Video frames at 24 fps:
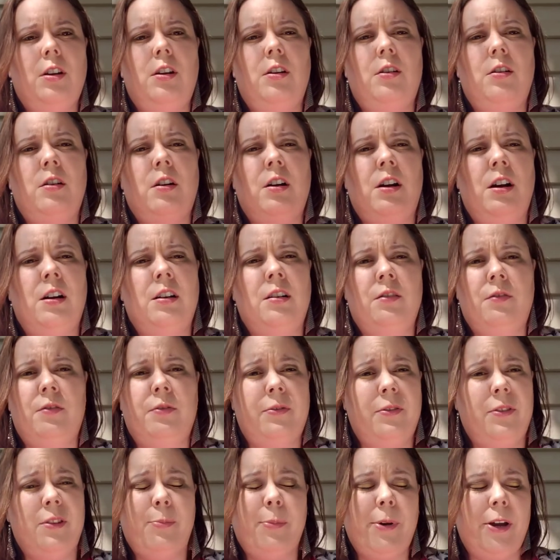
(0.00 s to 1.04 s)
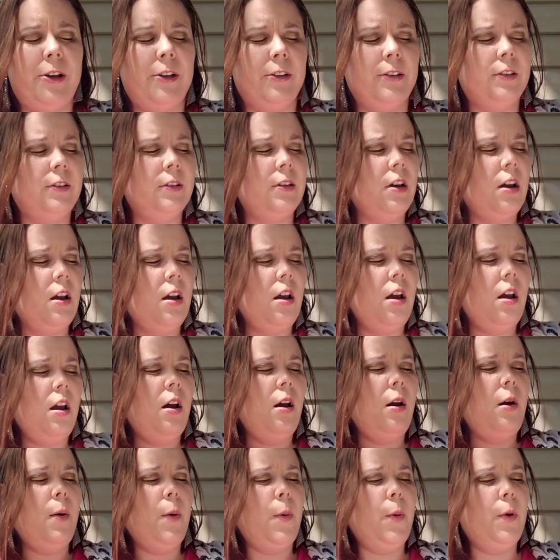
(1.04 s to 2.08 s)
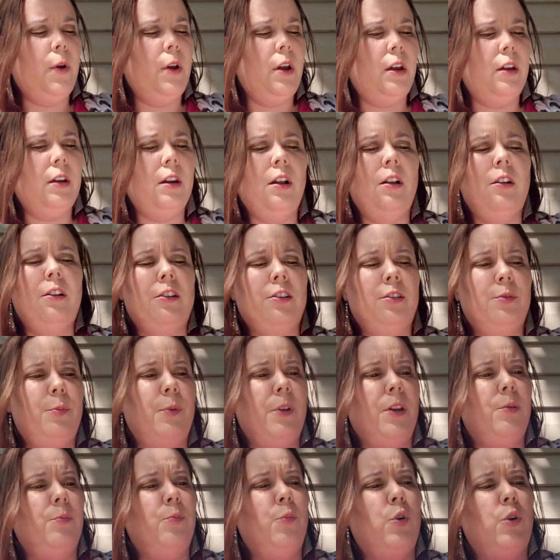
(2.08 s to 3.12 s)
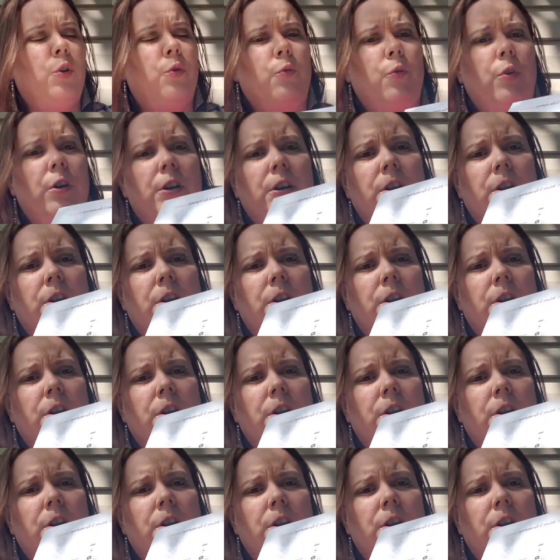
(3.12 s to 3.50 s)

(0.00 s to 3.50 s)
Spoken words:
here kind of smells, and I'll explain more what